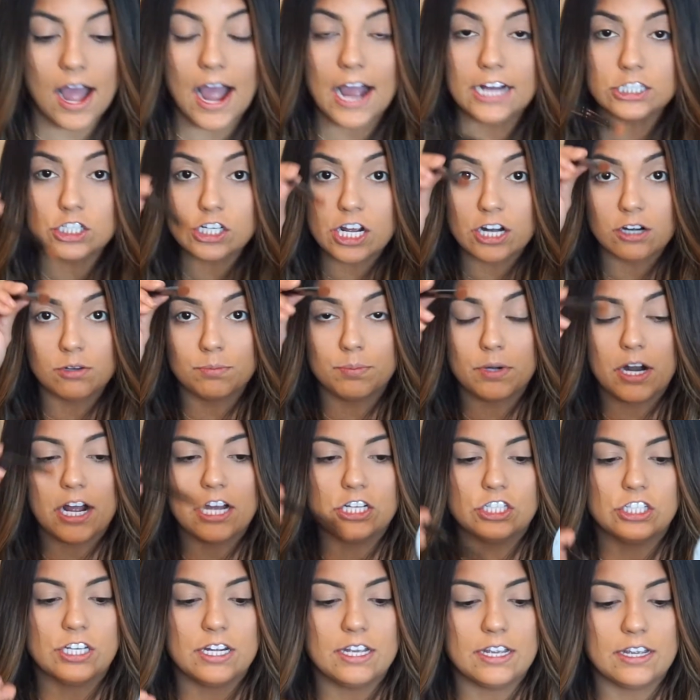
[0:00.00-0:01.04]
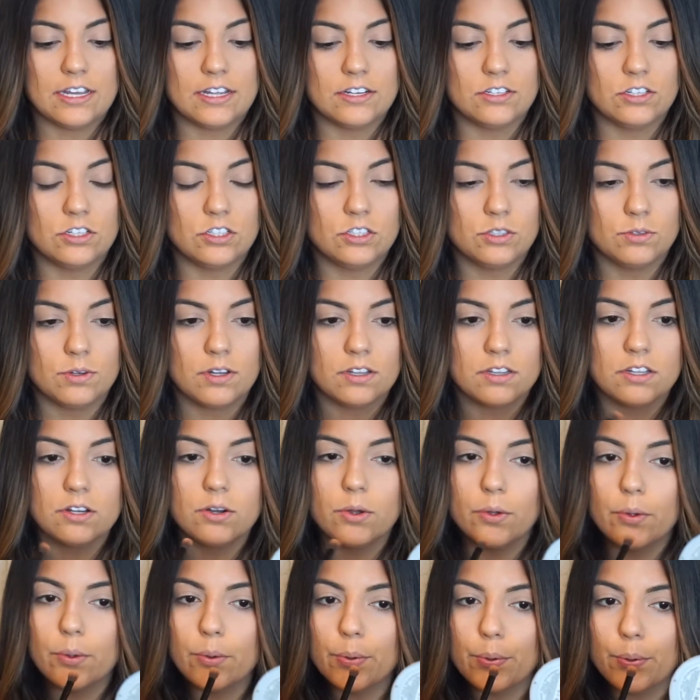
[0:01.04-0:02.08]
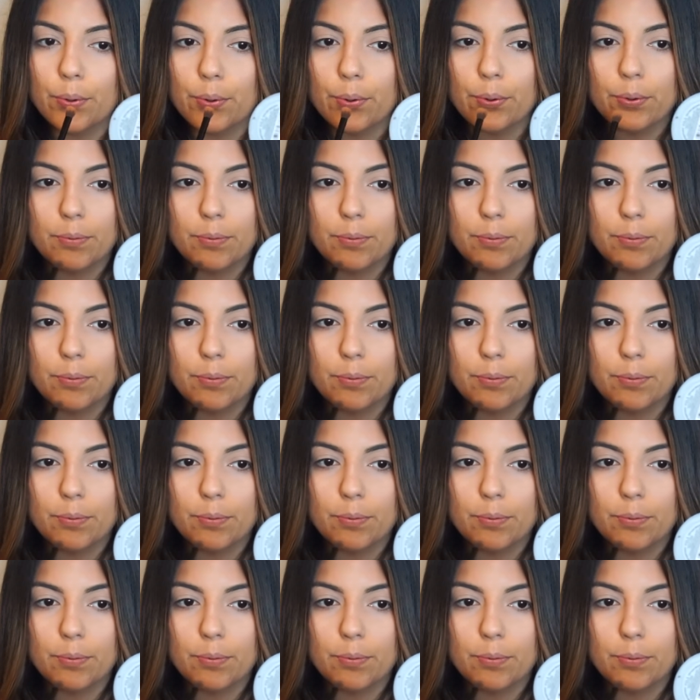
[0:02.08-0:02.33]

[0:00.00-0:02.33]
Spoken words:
eyeshadow brush and do a little